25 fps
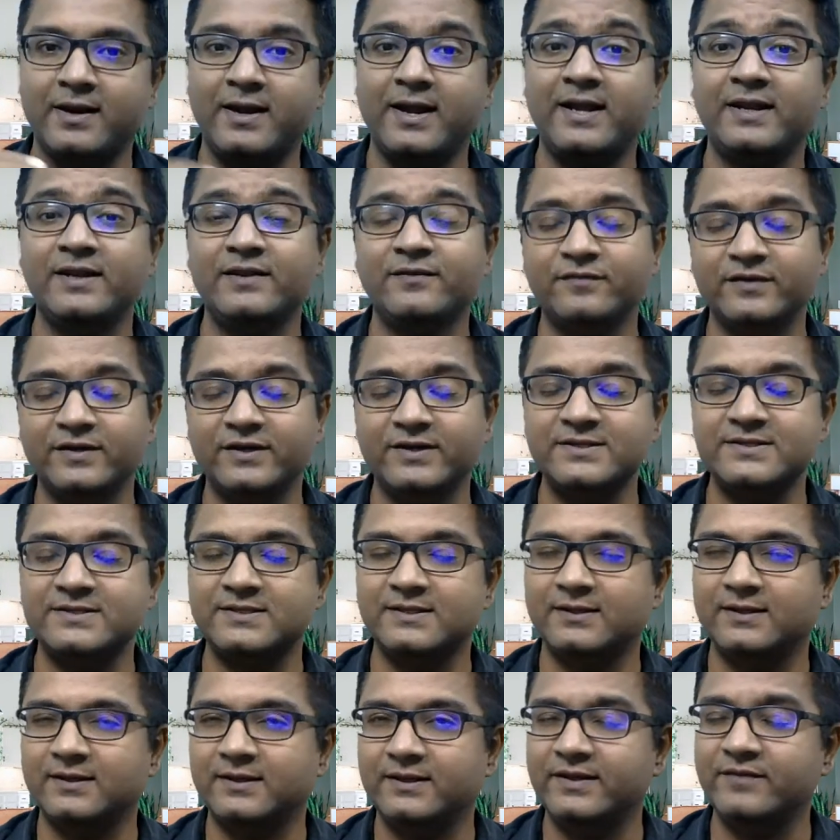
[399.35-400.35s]
And if it is
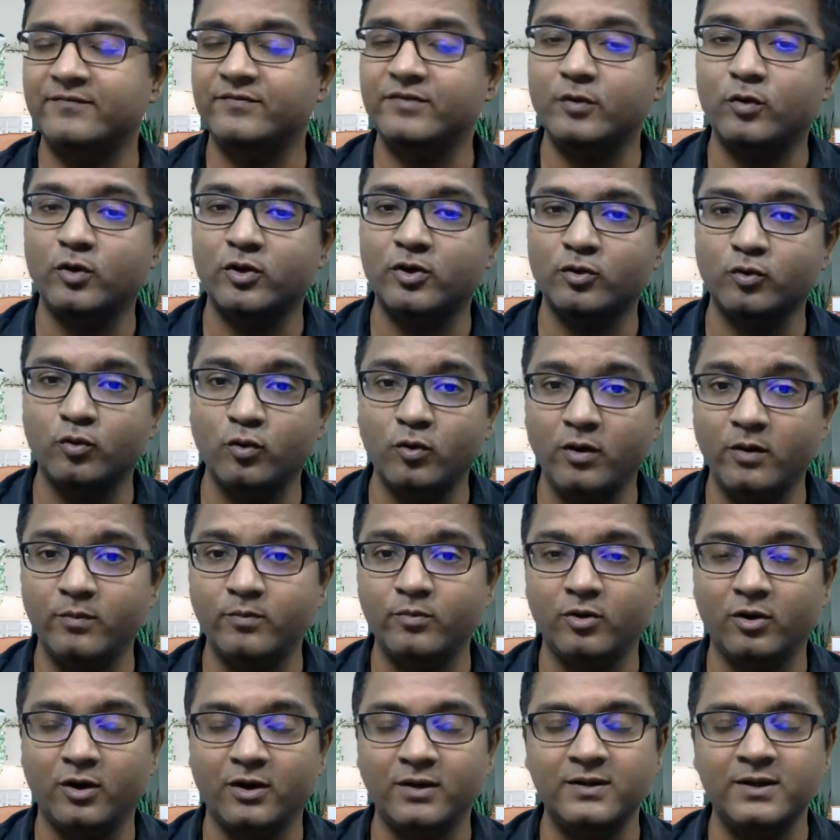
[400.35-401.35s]
if they want to go
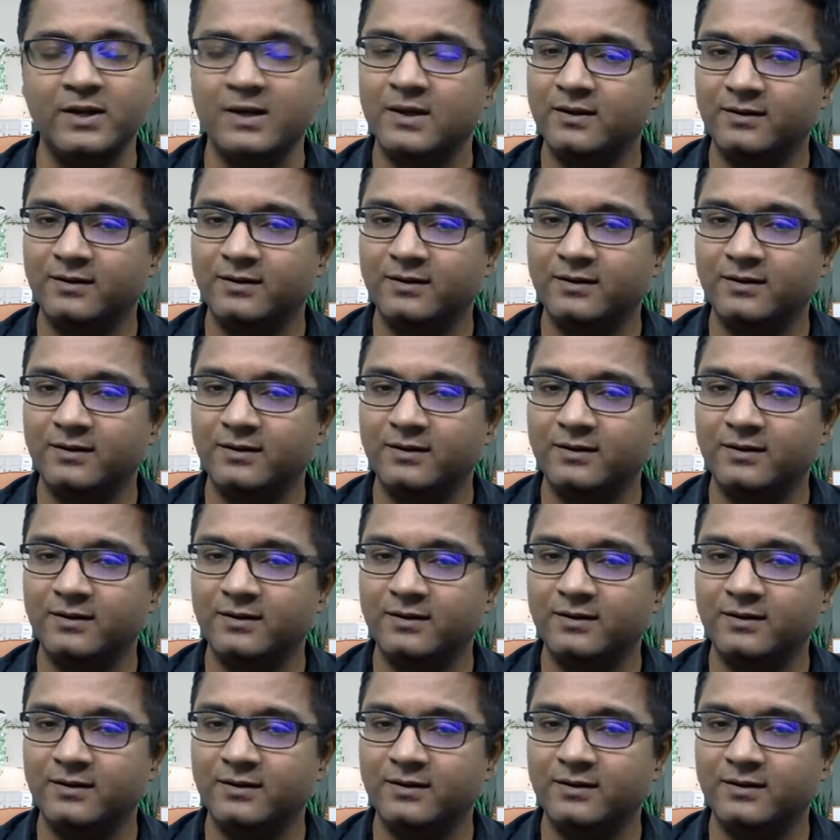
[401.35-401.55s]
abroad,